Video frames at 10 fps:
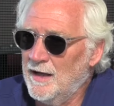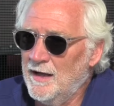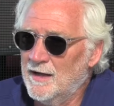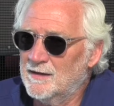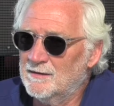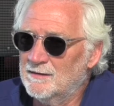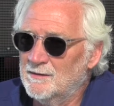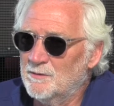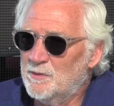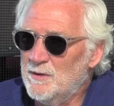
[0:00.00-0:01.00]
And
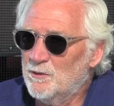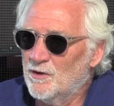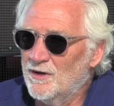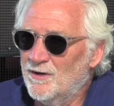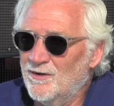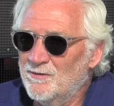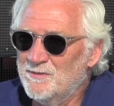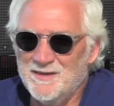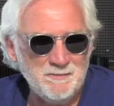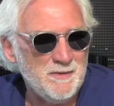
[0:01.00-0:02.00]
and people go,
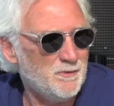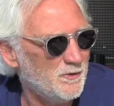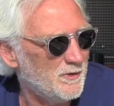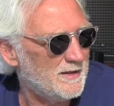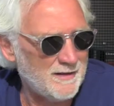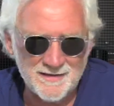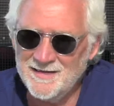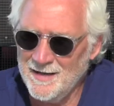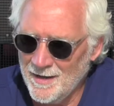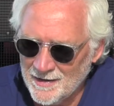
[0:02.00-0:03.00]
people really care.
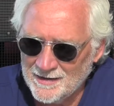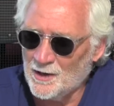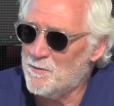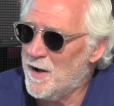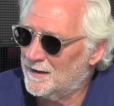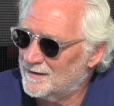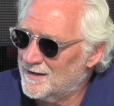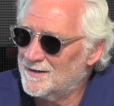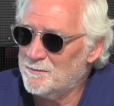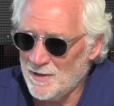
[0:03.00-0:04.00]
Yeah, they care about
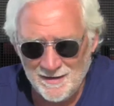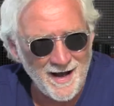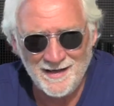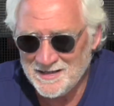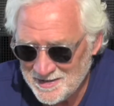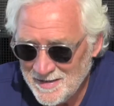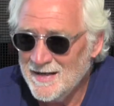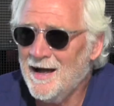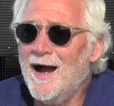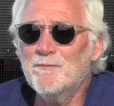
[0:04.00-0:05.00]
that. Yeah. I can,
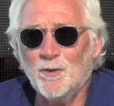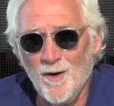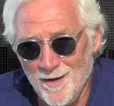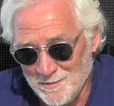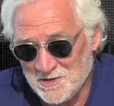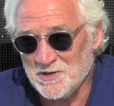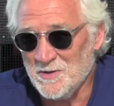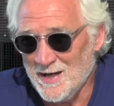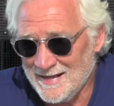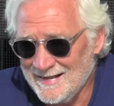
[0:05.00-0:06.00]
I promise you,
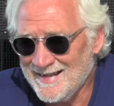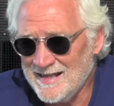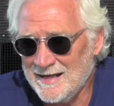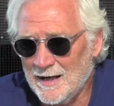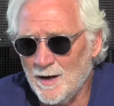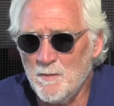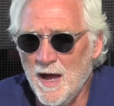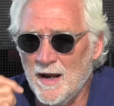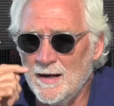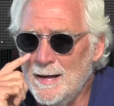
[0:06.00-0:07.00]
they yeah. they care
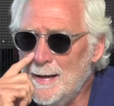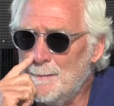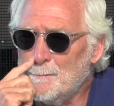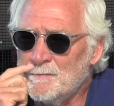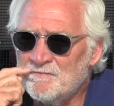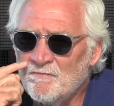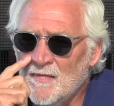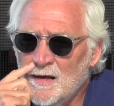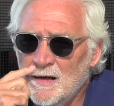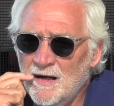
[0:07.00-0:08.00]
about it. And
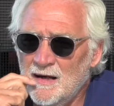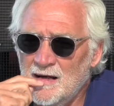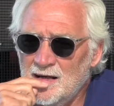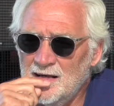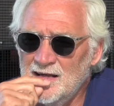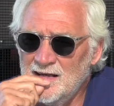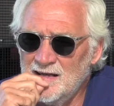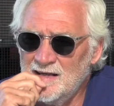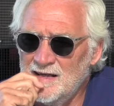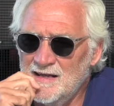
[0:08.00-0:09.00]
uh, it,
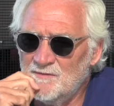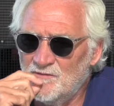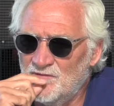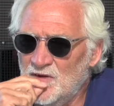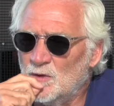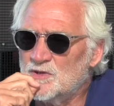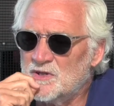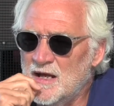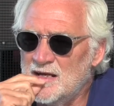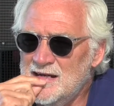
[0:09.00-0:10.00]
it it fills
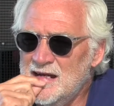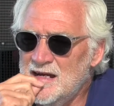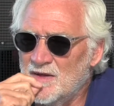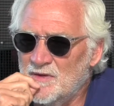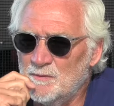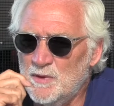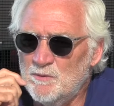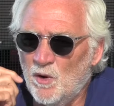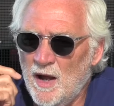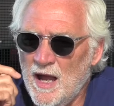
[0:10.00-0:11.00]
that need I think
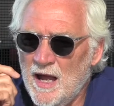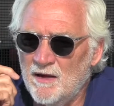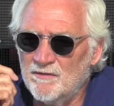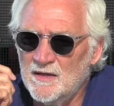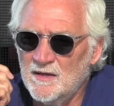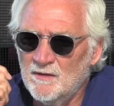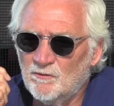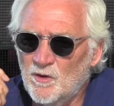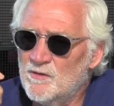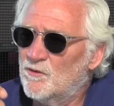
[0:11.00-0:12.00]
people have
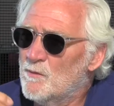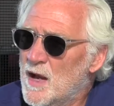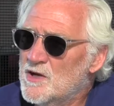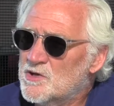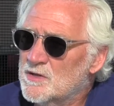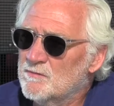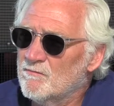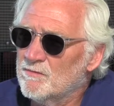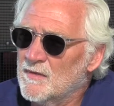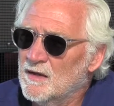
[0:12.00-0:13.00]
for
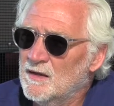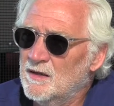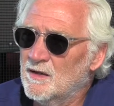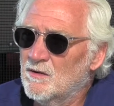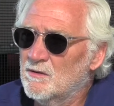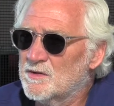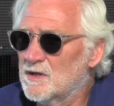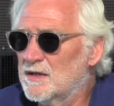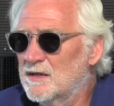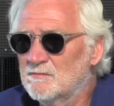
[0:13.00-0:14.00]
information. You know, it was
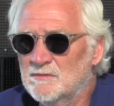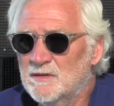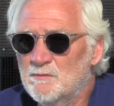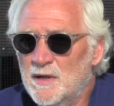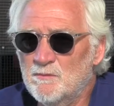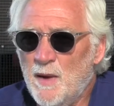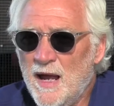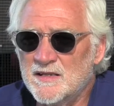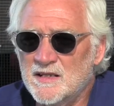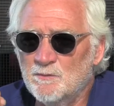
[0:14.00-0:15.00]
like in, in, in
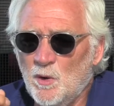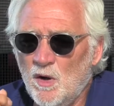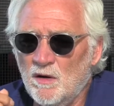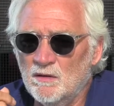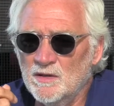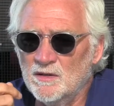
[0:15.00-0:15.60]
basketball.